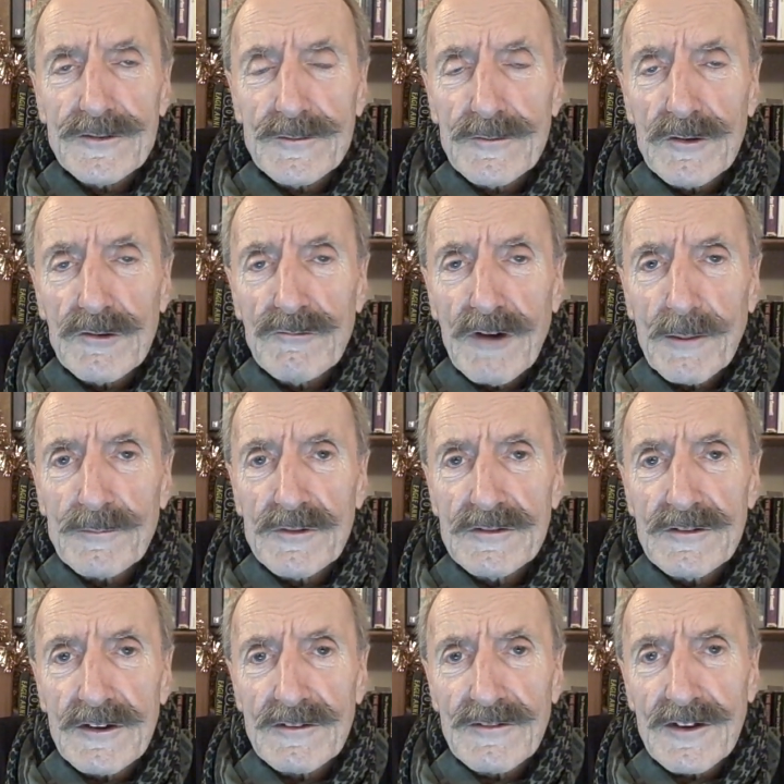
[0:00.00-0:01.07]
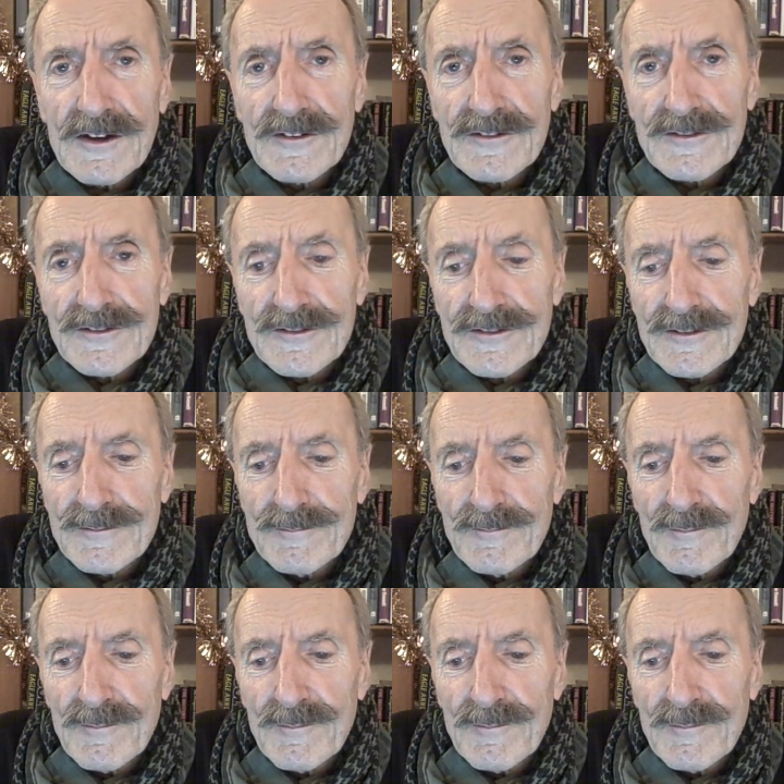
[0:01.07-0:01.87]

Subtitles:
of corrupt dictators.